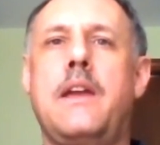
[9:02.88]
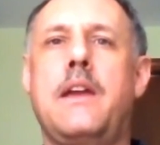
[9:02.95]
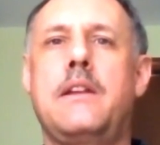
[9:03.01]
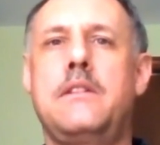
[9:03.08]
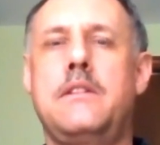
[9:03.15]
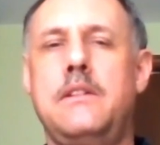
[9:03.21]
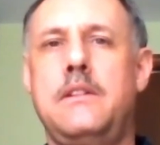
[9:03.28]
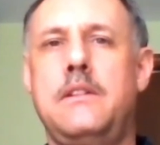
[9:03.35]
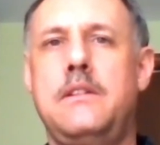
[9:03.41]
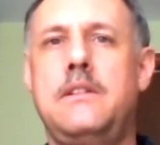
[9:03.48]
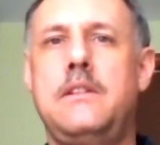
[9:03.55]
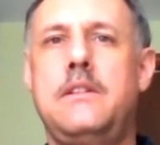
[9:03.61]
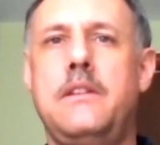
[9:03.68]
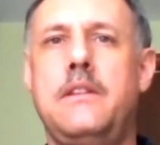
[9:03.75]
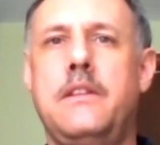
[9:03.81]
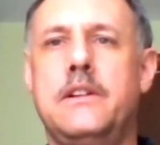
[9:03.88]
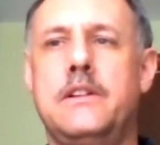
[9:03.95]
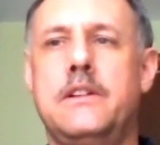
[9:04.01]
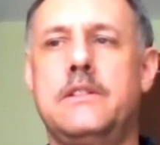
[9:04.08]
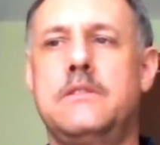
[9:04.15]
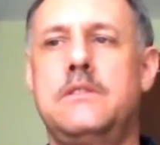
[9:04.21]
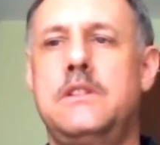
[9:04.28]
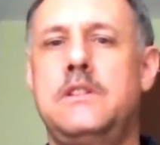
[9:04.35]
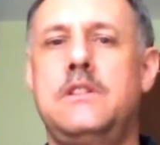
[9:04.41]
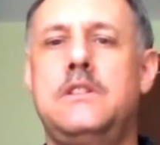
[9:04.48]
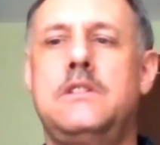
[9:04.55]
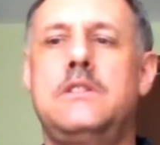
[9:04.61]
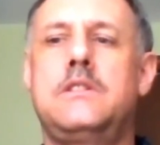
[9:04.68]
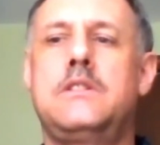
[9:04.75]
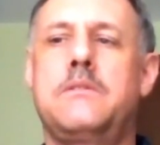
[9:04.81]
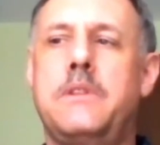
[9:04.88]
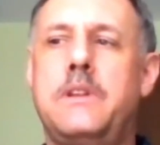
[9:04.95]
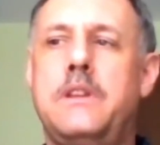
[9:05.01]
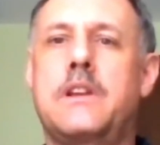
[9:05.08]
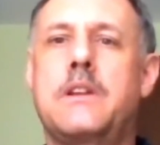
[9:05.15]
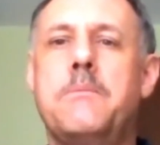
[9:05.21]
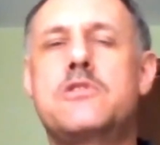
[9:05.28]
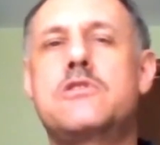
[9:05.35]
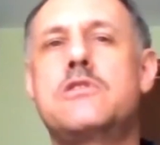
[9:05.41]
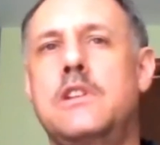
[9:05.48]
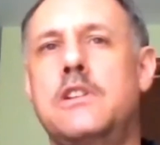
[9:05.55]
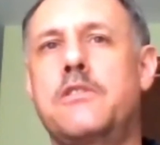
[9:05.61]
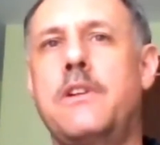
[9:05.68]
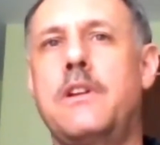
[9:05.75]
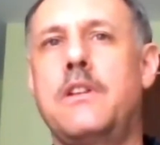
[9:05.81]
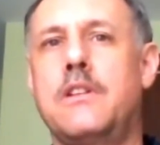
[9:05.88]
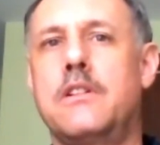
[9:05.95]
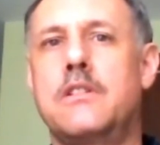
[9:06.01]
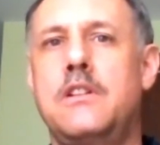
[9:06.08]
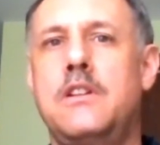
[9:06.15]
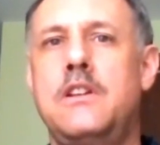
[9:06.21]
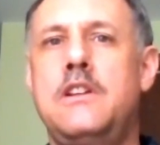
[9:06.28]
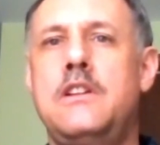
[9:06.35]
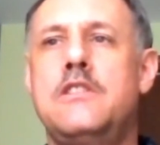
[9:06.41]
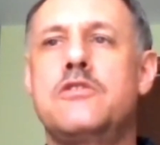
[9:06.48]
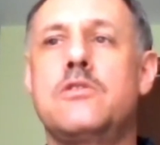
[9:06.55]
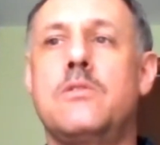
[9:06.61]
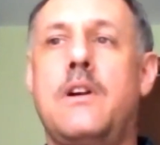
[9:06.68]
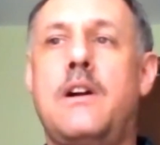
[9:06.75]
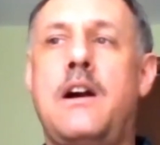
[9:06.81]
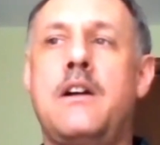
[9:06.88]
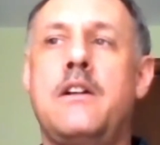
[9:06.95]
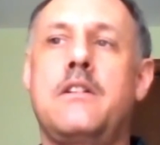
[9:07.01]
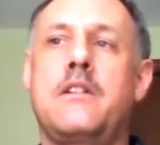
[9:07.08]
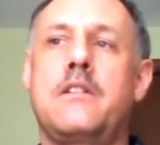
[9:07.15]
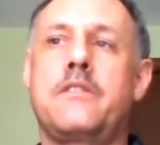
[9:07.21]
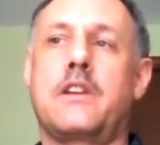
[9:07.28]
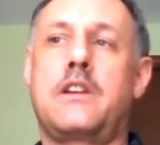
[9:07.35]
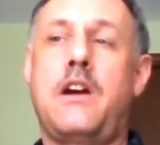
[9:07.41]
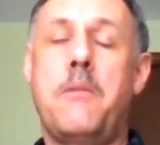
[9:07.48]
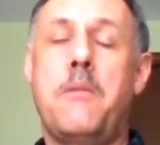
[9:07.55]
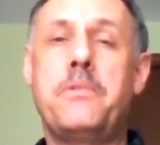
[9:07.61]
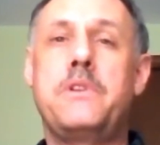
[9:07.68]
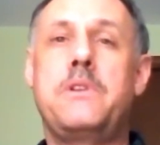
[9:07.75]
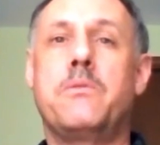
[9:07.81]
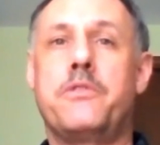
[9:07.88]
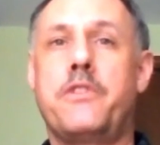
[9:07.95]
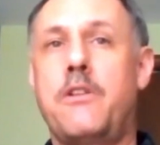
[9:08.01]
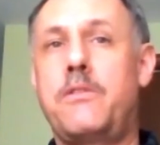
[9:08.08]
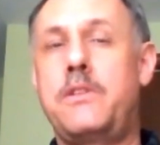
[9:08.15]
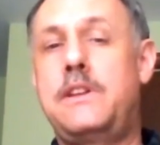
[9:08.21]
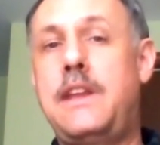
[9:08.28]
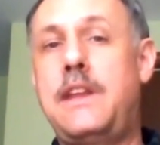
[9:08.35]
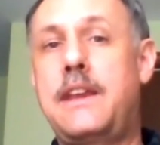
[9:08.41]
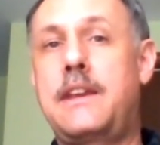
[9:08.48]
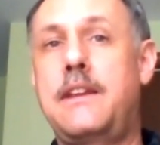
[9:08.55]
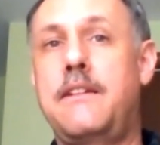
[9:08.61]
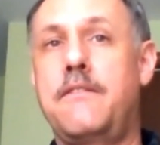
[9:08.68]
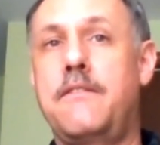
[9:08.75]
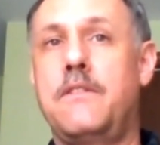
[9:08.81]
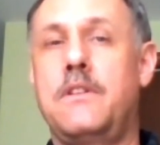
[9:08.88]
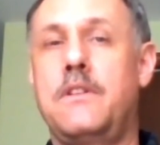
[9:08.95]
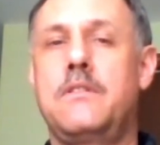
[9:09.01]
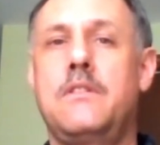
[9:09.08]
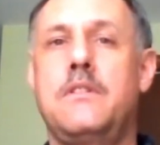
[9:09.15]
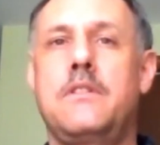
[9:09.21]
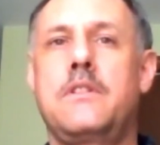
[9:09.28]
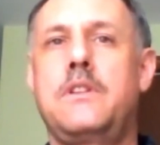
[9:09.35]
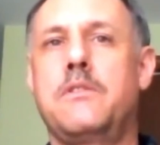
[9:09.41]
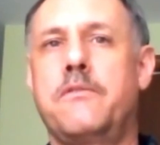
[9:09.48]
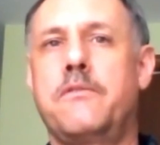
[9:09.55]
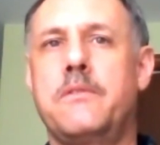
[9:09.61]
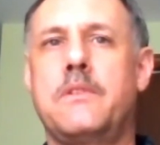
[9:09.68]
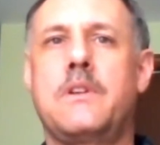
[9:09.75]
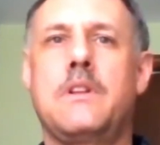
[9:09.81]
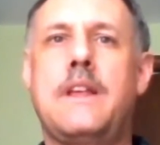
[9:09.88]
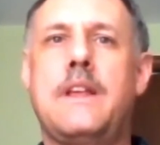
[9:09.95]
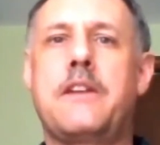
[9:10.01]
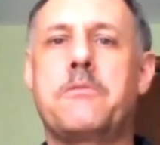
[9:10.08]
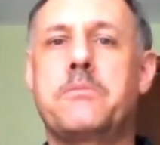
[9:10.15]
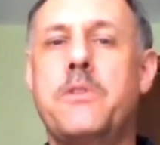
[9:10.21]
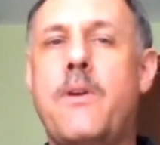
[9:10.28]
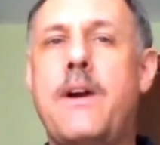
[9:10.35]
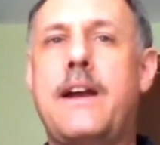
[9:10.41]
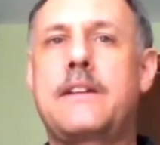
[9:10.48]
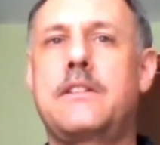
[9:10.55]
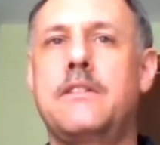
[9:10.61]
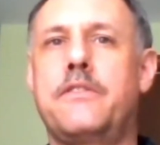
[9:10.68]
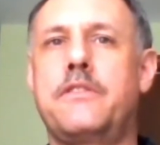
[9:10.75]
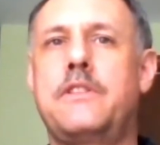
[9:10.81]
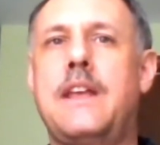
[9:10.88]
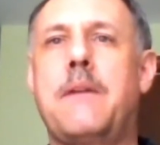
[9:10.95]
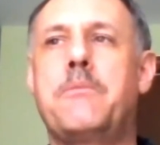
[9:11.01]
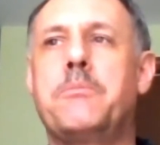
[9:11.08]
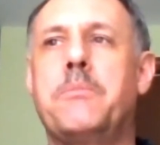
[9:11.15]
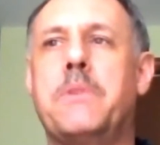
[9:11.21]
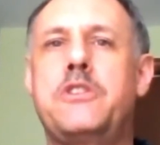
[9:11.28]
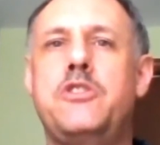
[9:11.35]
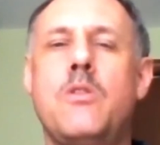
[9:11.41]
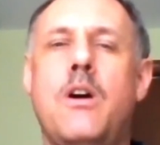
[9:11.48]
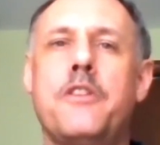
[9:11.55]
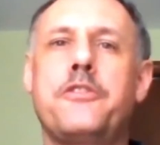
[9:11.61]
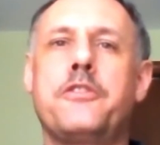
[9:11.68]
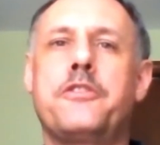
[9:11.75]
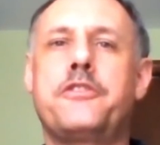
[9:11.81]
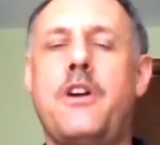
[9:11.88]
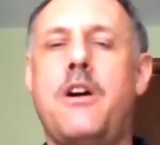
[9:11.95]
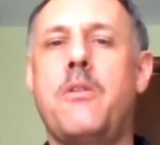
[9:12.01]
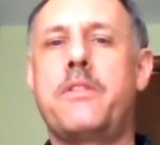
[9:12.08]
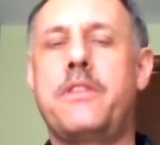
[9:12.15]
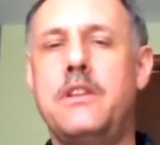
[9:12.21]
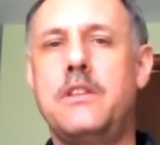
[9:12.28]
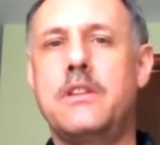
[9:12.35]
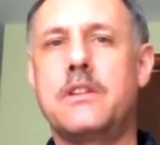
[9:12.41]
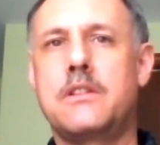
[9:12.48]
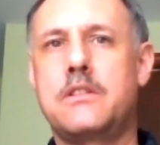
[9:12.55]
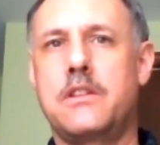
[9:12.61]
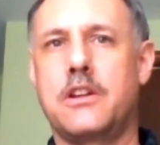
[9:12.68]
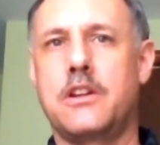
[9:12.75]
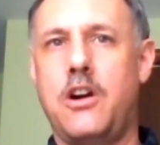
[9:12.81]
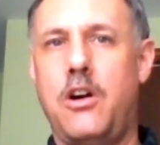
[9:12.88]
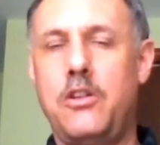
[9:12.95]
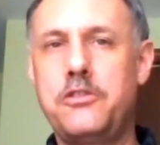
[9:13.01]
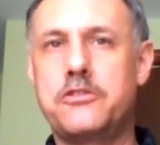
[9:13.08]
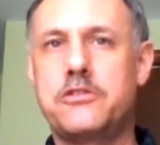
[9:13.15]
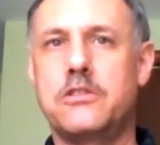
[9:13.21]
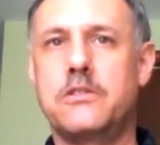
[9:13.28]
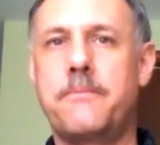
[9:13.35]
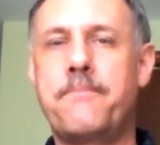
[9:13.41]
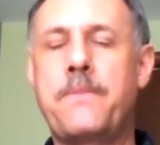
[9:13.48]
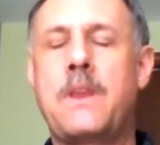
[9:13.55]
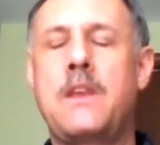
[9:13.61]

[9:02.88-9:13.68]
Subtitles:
and in the commissioning trailer. So the company was already taking, a lot of proactive steps. But you also saw within the culture